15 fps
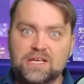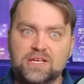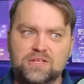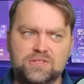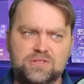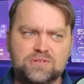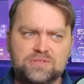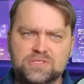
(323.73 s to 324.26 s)

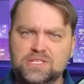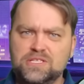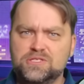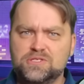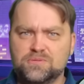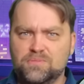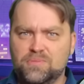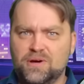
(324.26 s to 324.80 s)
You don't need
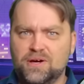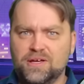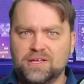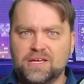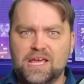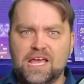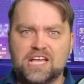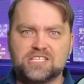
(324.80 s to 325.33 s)
to
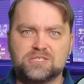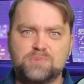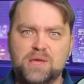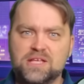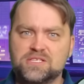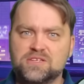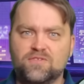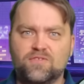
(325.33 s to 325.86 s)
buy
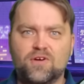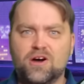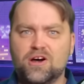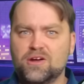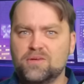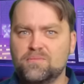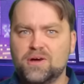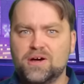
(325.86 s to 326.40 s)
expensive
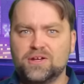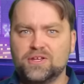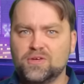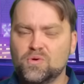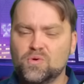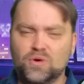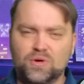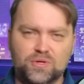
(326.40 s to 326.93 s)

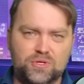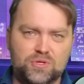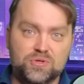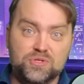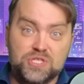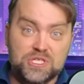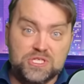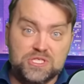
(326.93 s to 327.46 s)
Armani or
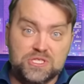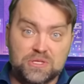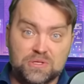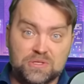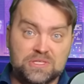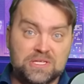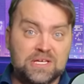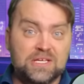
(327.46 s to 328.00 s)
Gucci
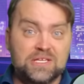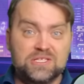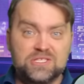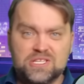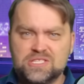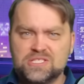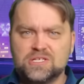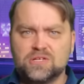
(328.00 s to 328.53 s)
suit,
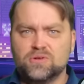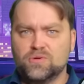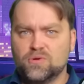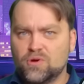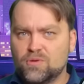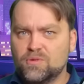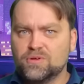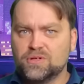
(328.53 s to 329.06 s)
just a
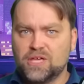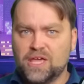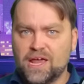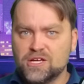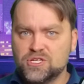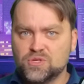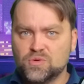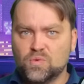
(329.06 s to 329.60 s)
normal
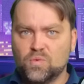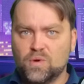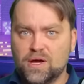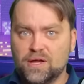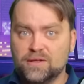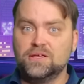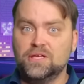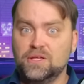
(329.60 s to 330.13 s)
casual one.